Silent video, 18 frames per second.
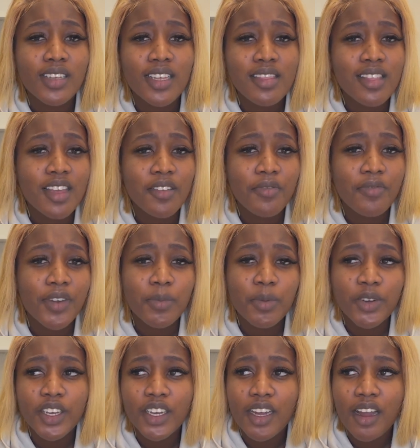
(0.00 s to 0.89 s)
And then
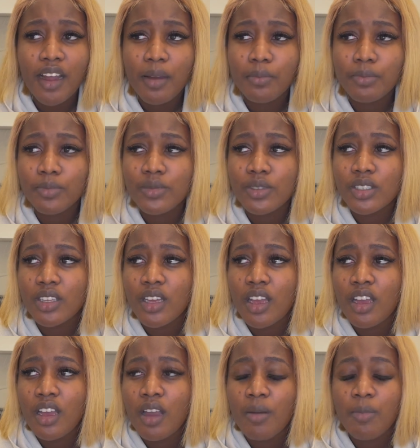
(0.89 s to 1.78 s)
February comes,
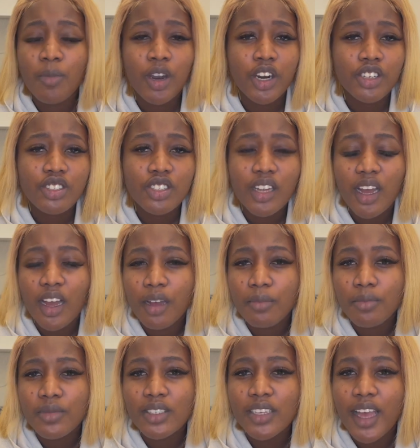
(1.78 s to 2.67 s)
March
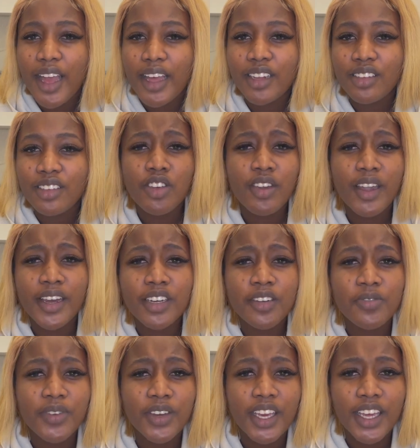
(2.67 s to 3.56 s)
comes, and you
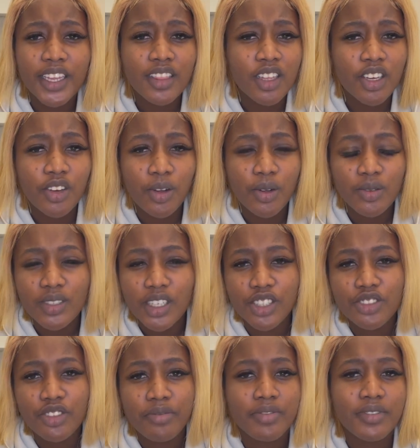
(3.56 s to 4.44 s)
kind of forget the goals
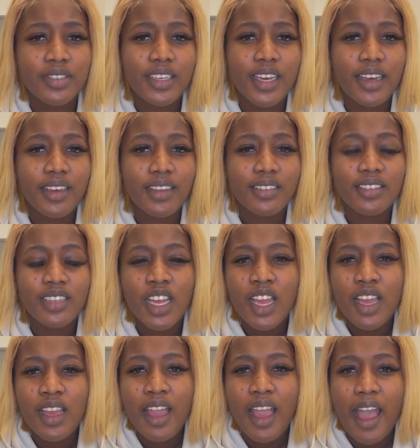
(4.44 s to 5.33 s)
that you've set,
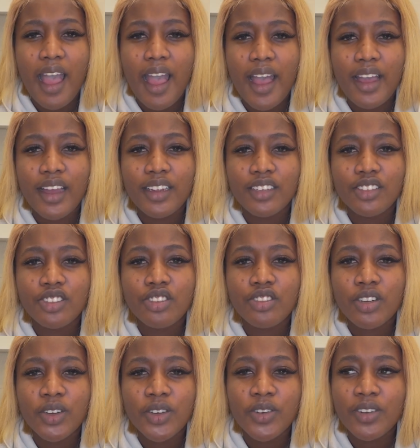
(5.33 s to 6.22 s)
and
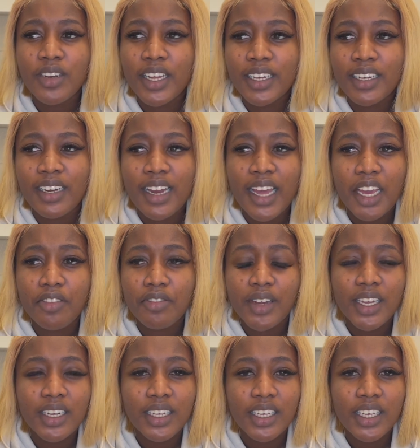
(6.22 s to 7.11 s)
you know, you let life
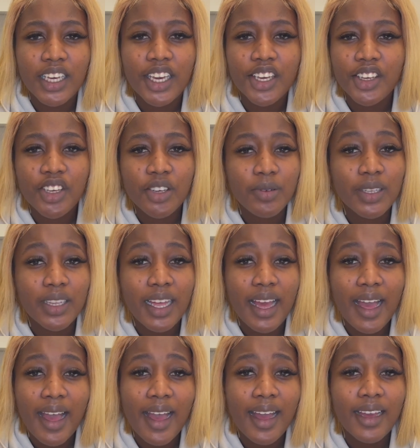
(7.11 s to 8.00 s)
kind of kick you in
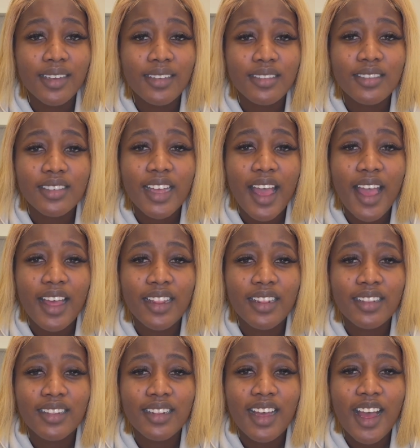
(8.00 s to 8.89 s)
the ass.
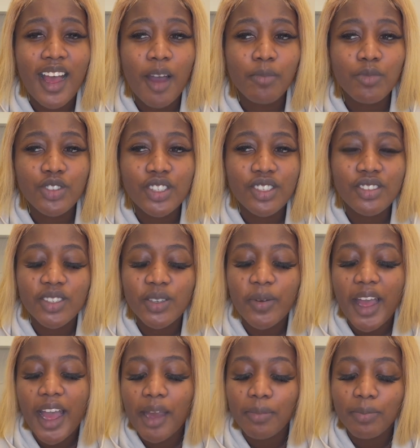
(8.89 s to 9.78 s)
And I'm just
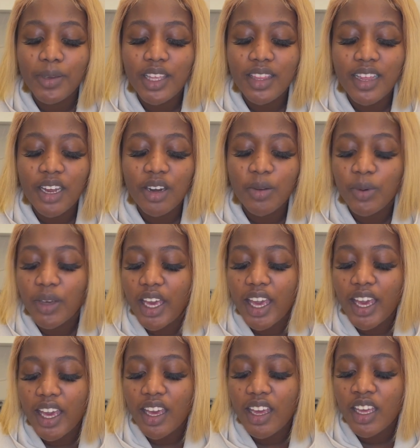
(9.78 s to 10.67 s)
so happy that,
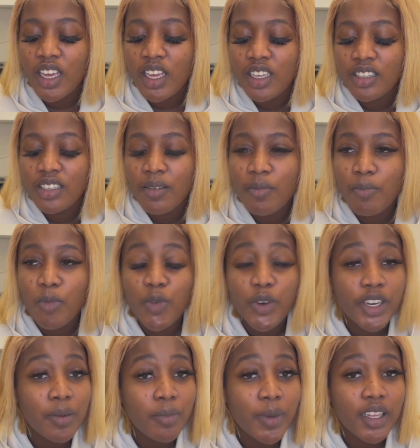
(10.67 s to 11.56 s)
okay,
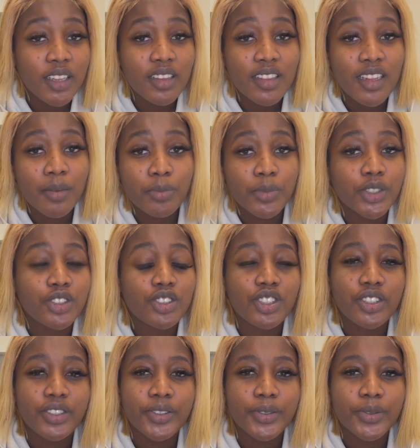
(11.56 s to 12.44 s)
we're in month number
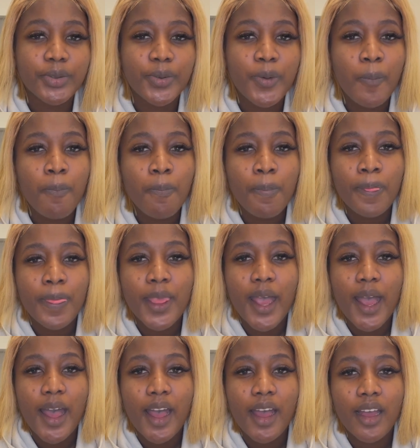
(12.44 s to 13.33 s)
2
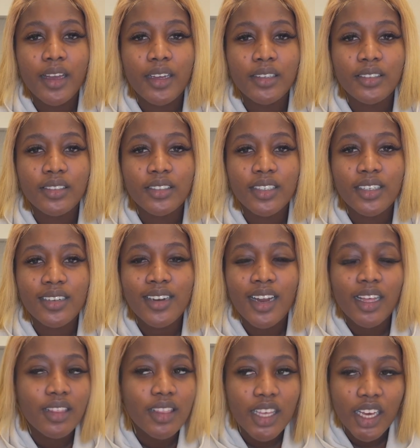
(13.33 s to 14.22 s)
and
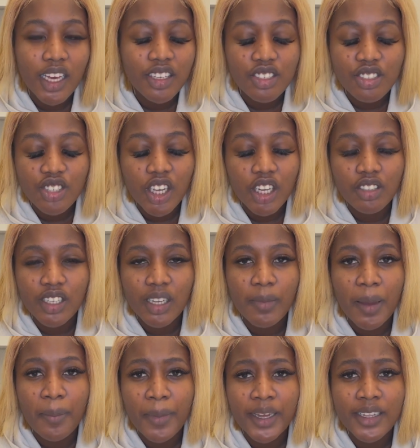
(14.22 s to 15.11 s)
nothing has changed.
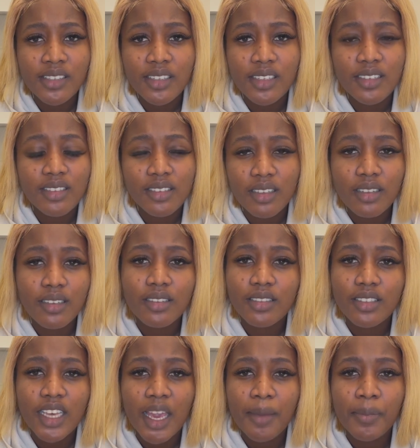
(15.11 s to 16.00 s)
Like, my mindset is still the
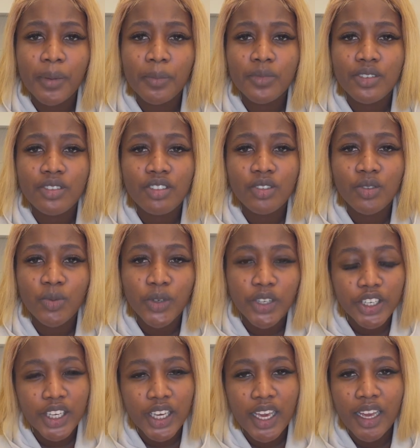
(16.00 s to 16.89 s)
same. I'm still
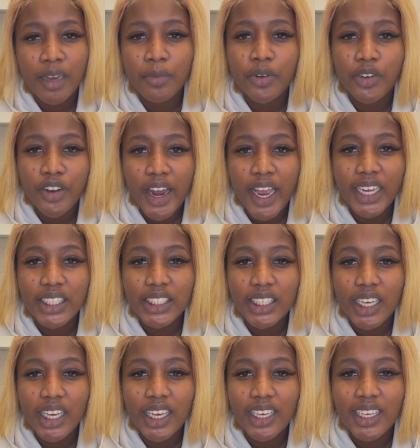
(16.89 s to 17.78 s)
working, I'm
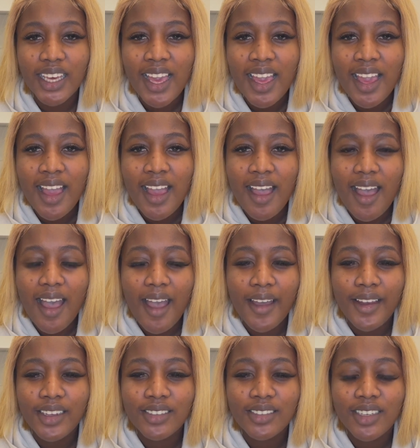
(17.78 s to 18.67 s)
grinding,
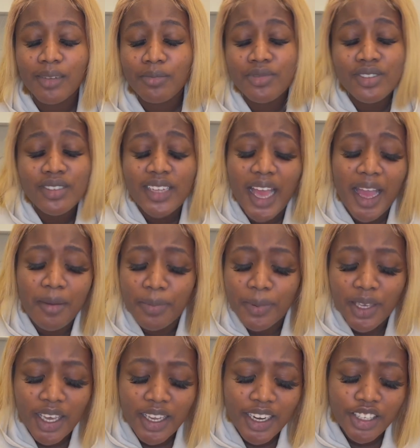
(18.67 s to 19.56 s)
and I'm just
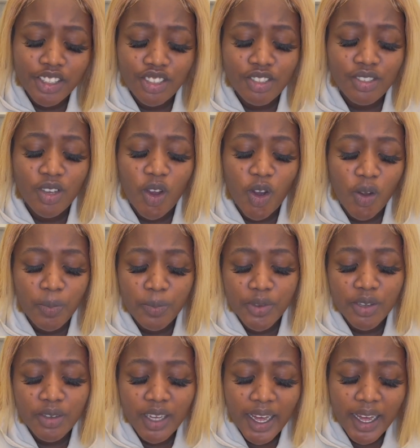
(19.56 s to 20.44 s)
happy. And I just
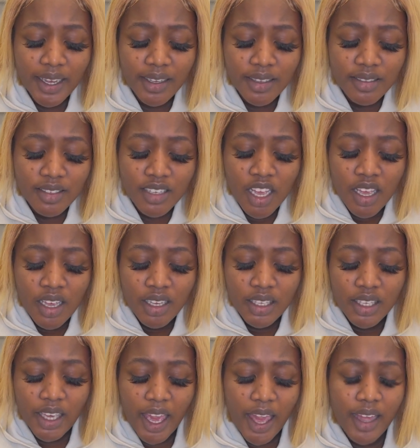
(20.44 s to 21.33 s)
hope you guys
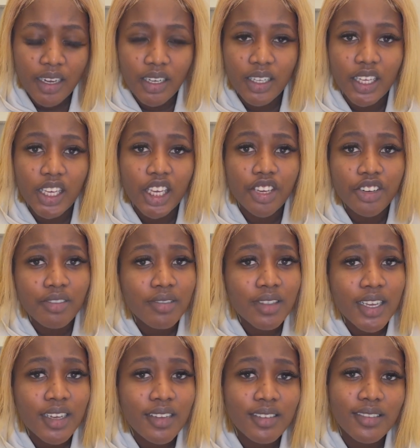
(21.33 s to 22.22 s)
can hear
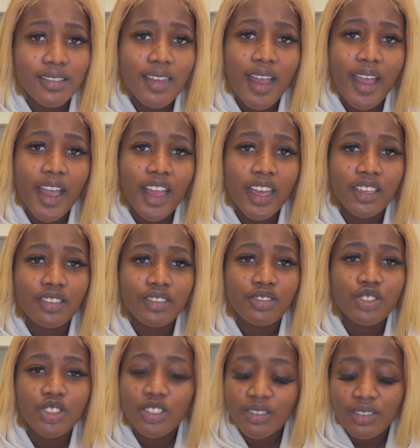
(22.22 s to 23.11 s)
this
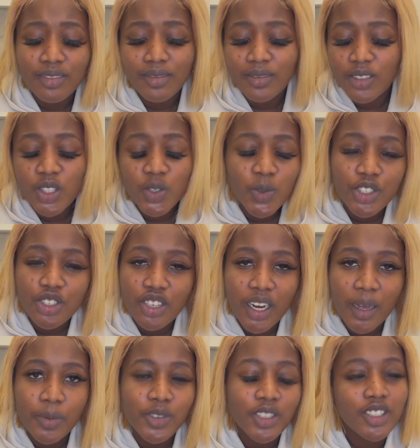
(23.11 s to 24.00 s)
and just switch
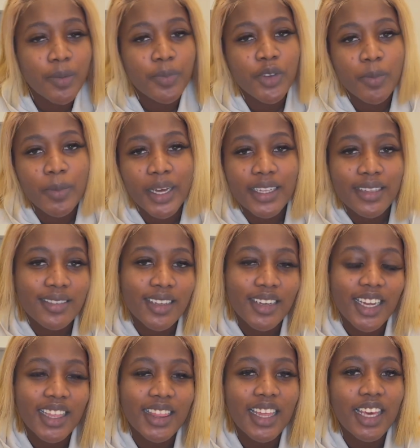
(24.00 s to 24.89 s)
it up, switch up your
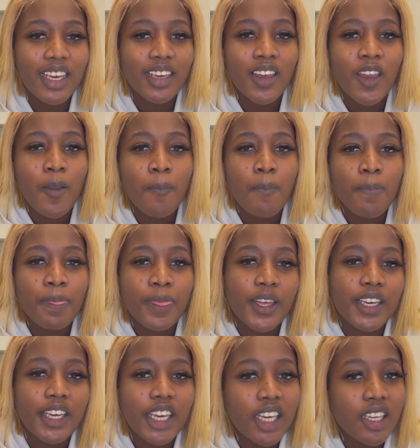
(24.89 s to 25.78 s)
mindset. I think
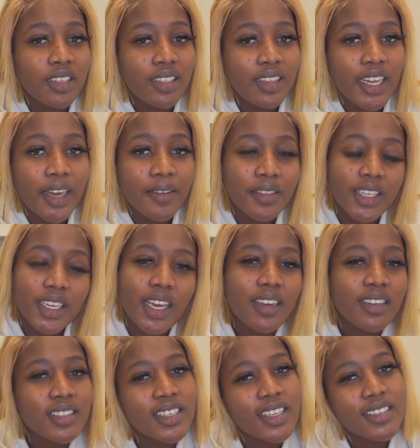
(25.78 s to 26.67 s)
the key to life, the
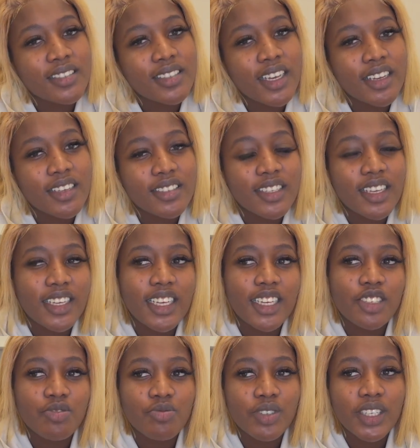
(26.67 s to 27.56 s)
key to success,
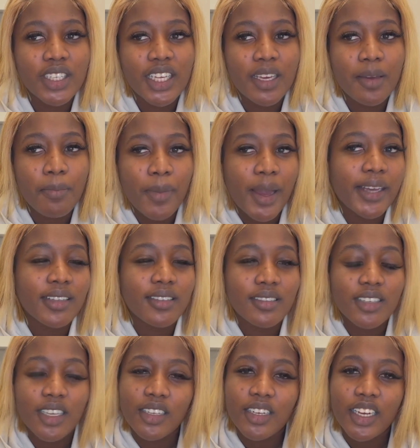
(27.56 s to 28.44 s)
is really
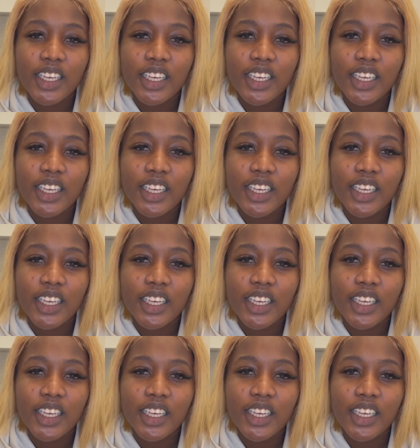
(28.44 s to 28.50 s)
mindset.